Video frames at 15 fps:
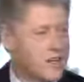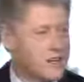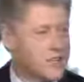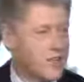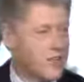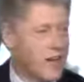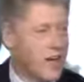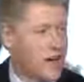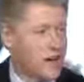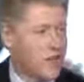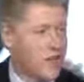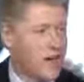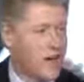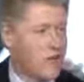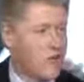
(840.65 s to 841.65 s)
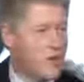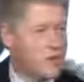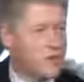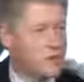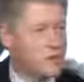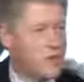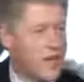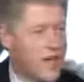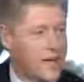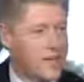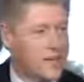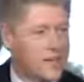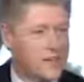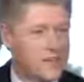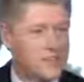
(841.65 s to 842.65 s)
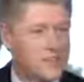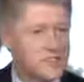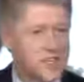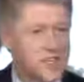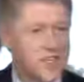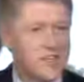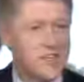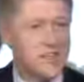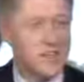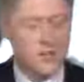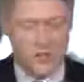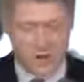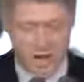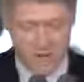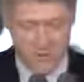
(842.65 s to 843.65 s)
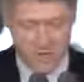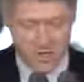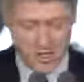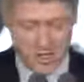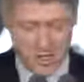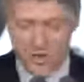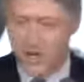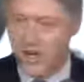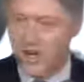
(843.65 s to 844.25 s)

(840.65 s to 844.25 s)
semi automatic weapons ban into the Senate crime bill, and we